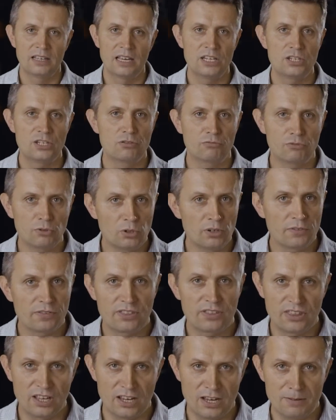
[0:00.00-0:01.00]
As a rule of
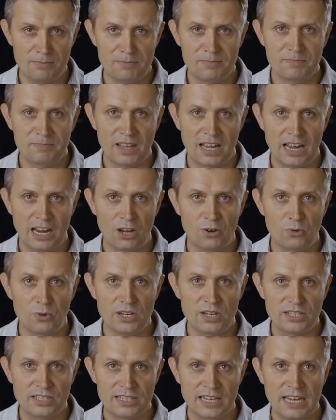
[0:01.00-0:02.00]
thumb, I
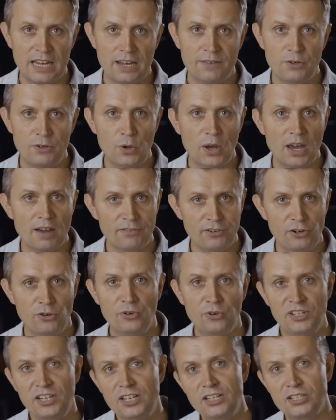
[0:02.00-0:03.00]
always say if you have an
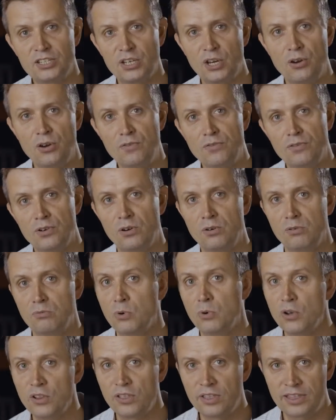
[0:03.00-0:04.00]
audience over
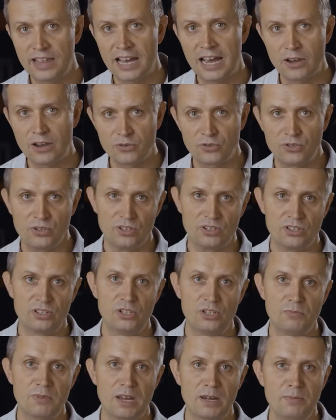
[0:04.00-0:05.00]

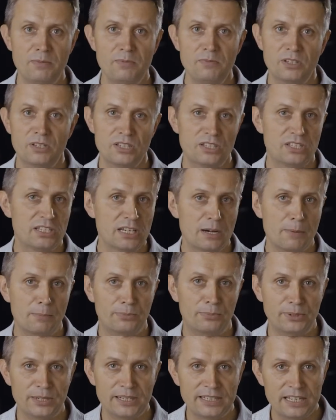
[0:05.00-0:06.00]
1,000, you may consider
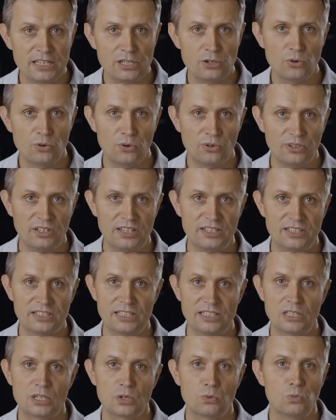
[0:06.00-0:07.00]
breaking your audience
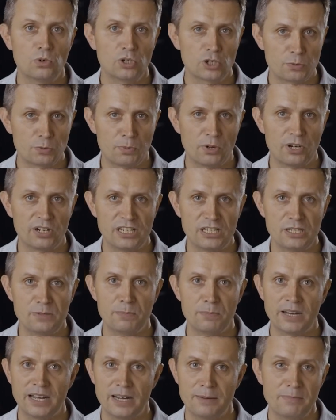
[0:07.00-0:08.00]
into watch parties
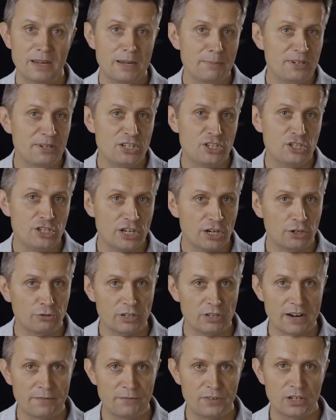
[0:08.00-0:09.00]
by maybe
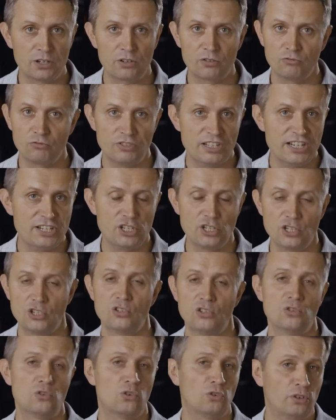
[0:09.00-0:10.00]
geographic
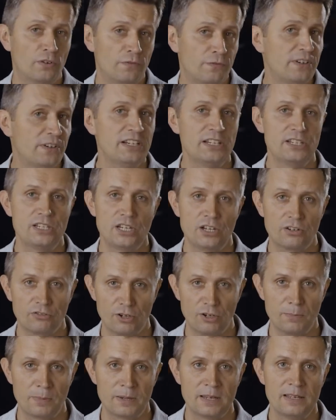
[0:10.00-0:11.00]
region or affinity
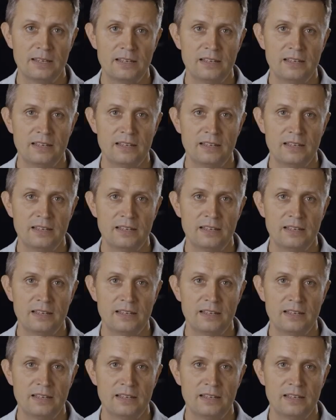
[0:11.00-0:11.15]
group.